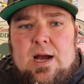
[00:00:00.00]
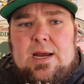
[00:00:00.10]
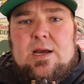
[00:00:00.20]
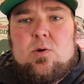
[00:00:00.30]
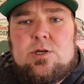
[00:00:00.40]
I
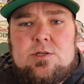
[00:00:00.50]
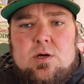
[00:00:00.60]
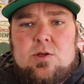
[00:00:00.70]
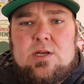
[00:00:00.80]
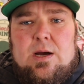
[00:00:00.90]
get questions
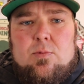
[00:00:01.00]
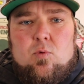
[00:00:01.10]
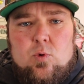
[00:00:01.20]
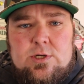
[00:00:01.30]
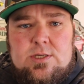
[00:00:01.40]
all the time.
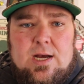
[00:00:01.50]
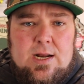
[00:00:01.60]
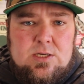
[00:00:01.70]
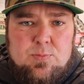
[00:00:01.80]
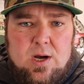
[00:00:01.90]
Which
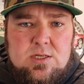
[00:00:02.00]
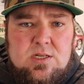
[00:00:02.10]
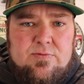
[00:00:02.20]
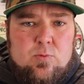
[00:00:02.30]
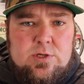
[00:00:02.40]
side is
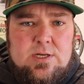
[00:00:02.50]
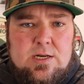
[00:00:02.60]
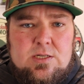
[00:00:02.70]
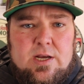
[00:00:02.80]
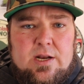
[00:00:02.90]
positive and which
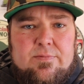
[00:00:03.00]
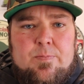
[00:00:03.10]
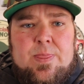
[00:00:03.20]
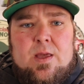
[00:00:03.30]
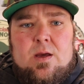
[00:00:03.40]
side is negative?
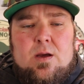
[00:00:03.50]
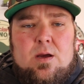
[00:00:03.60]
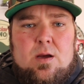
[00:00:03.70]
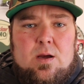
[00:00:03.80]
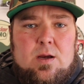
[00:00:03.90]

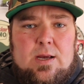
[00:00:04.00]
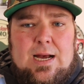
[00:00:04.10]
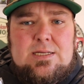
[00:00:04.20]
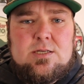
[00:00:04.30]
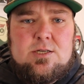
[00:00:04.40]

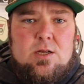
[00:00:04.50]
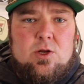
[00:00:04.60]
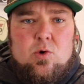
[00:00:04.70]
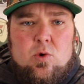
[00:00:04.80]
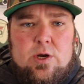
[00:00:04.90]
Guys, a
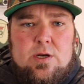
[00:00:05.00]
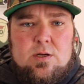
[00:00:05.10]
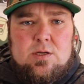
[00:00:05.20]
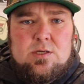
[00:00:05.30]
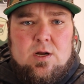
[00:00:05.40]
solenoid
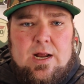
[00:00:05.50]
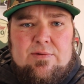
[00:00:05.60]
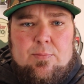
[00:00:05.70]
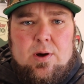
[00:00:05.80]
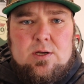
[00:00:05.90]
does not
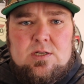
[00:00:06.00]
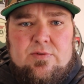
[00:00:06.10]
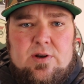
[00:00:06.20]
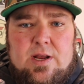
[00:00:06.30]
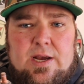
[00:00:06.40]
have a
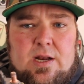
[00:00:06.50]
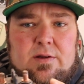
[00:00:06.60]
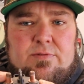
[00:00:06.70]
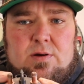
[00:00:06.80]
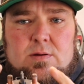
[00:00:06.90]
positive and
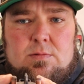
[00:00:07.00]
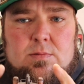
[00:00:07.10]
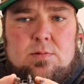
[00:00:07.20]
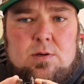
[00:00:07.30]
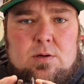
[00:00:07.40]
negative
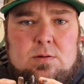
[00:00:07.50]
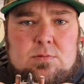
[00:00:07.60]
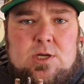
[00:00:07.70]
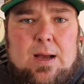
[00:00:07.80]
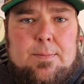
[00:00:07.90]

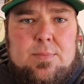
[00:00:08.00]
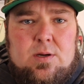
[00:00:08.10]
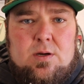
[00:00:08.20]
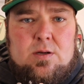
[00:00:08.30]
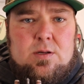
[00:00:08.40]
top.
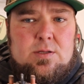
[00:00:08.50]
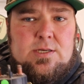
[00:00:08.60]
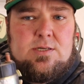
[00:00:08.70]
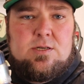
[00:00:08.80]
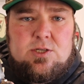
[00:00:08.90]

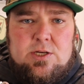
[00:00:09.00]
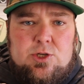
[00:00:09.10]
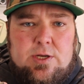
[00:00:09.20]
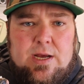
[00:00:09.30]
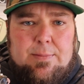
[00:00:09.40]
This is
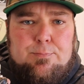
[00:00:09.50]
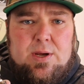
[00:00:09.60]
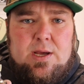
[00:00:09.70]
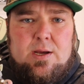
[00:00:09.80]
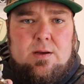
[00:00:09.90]
essentially a
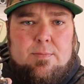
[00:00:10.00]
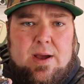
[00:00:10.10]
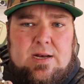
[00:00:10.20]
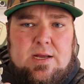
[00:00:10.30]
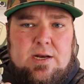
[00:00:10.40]
big
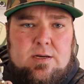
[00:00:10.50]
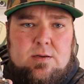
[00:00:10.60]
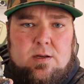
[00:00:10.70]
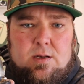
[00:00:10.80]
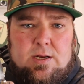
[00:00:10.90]
magnetic
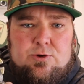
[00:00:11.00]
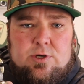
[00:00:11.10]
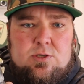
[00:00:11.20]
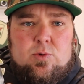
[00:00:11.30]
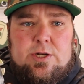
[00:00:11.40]

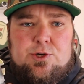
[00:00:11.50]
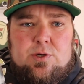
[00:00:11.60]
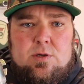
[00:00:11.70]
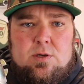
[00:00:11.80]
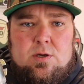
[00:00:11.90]
electric
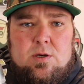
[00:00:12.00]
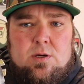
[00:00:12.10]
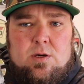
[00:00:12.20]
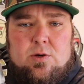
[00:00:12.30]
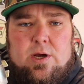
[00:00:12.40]
switch.
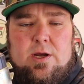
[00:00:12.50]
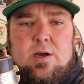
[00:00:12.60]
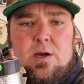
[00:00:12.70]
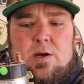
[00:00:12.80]
Okay?